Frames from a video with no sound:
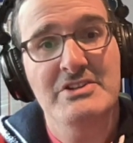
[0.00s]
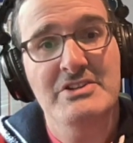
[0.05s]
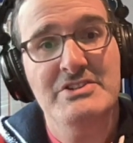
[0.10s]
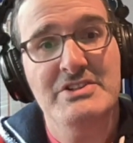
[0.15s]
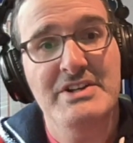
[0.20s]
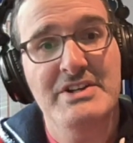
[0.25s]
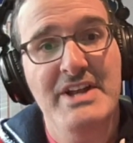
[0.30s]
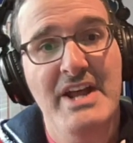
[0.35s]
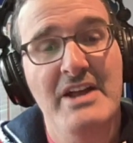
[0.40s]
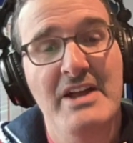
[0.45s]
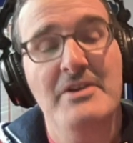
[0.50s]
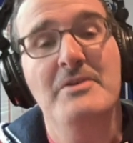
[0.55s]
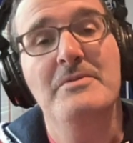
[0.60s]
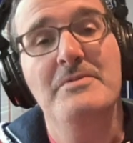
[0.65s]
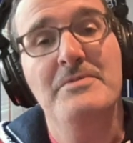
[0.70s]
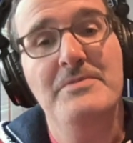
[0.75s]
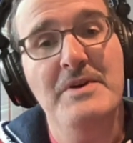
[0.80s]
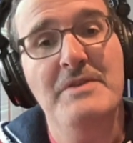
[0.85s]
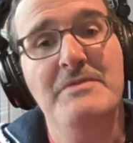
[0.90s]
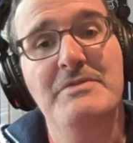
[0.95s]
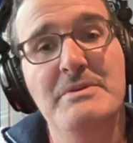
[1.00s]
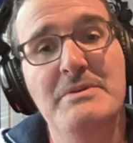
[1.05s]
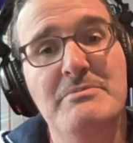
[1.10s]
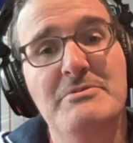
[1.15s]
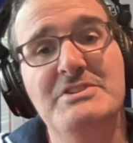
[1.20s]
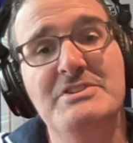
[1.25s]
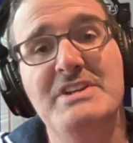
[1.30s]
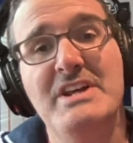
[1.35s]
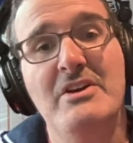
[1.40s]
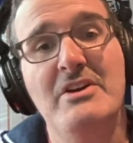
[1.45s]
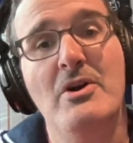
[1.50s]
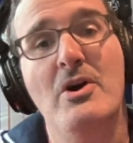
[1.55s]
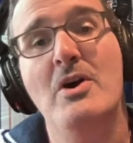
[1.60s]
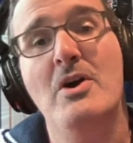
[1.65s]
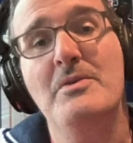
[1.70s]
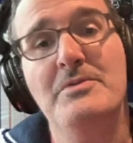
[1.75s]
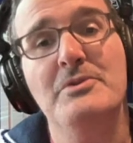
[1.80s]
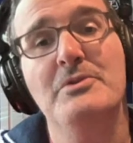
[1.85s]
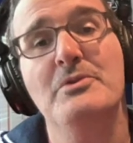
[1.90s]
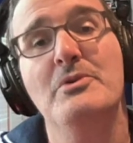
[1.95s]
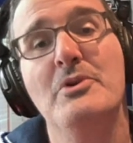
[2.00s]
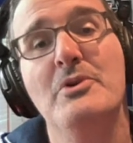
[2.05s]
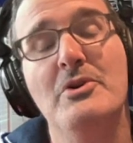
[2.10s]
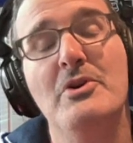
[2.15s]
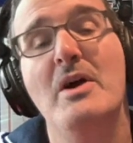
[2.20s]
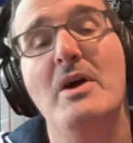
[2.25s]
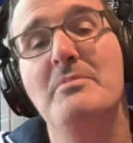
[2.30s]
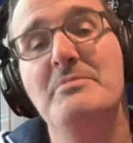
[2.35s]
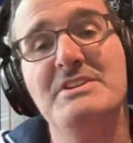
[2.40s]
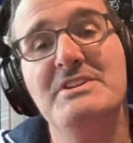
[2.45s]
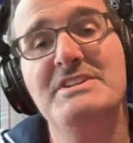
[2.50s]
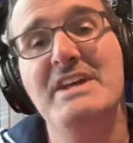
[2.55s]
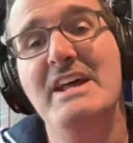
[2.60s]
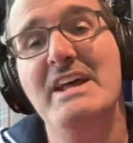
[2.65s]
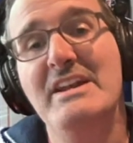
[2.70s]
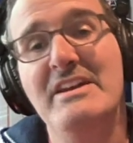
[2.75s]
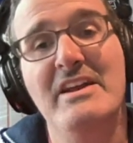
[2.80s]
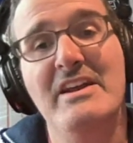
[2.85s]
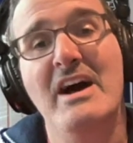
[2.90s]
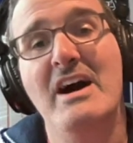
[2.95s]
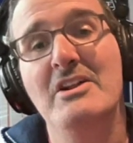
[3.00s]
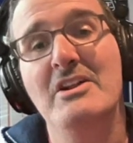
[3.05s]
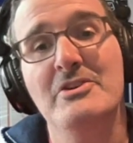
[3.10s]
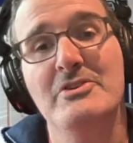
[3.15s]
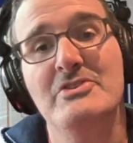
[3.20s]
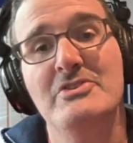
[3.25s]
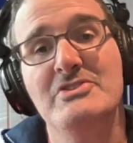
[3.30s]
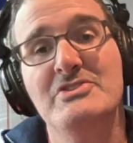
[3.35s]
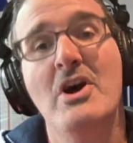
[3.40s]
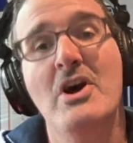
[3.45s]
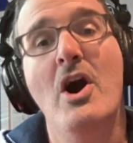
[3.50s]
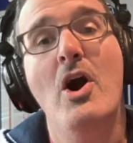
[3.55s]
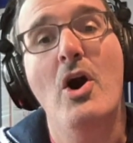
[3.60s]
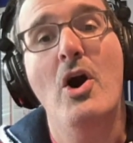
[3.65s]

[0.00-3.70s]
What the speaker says: to get 50% off an order, up to $10